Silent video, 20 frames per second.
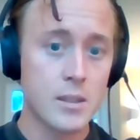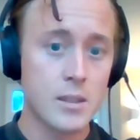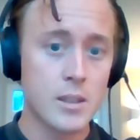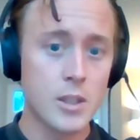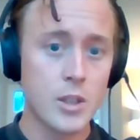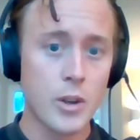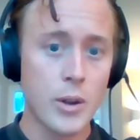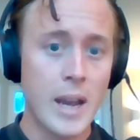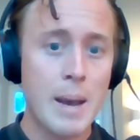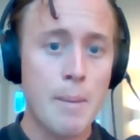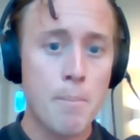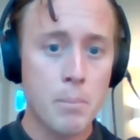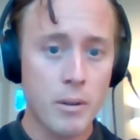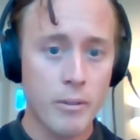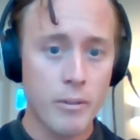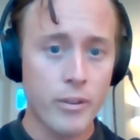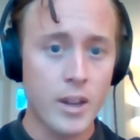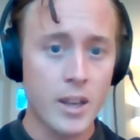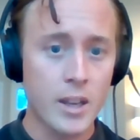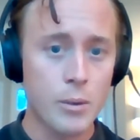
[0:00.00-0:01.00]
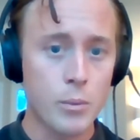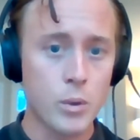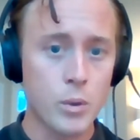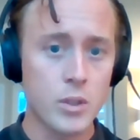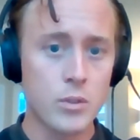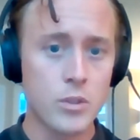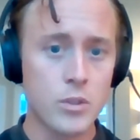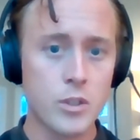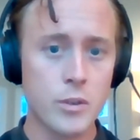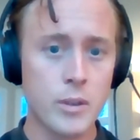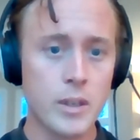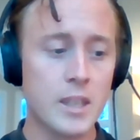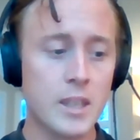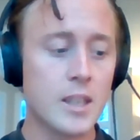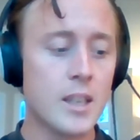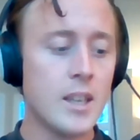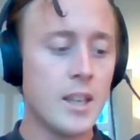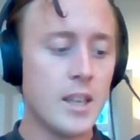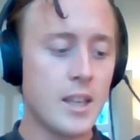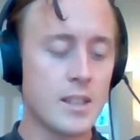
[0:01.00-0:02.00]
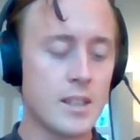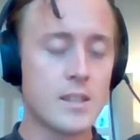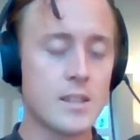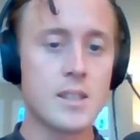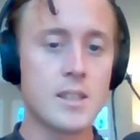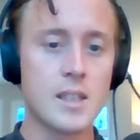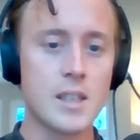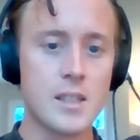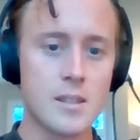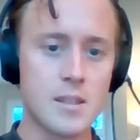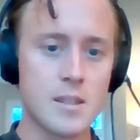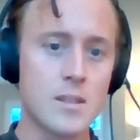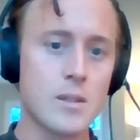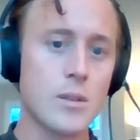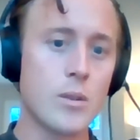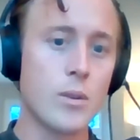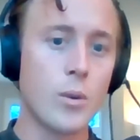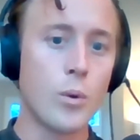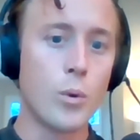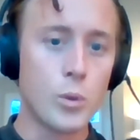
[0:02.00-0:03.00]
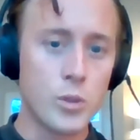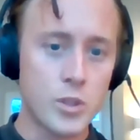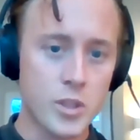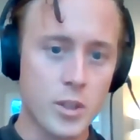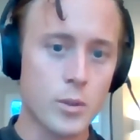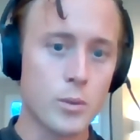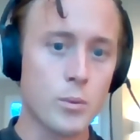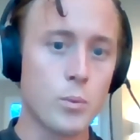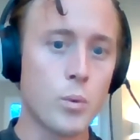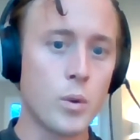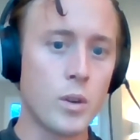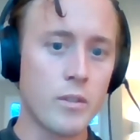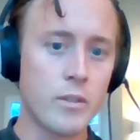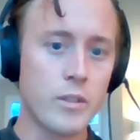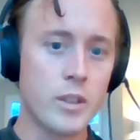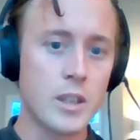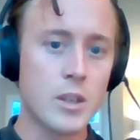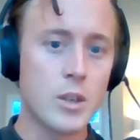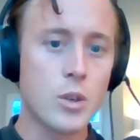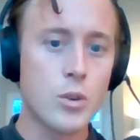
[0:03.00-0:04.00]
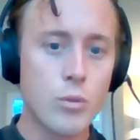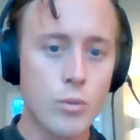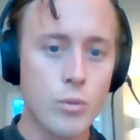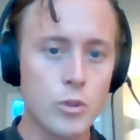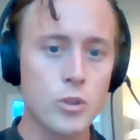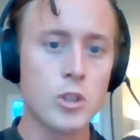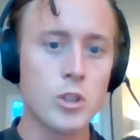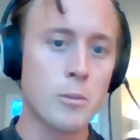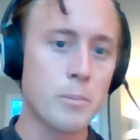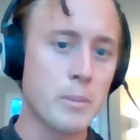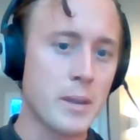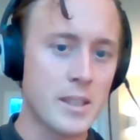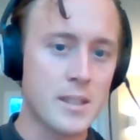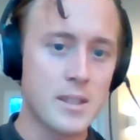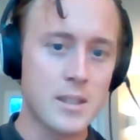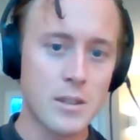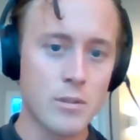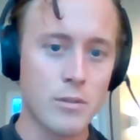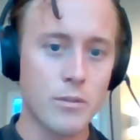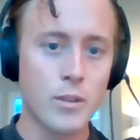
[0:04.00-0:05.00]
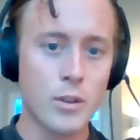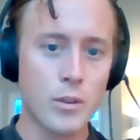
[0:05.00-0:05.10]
you know, amplifying what you're doing is is also one of the crucial bits of,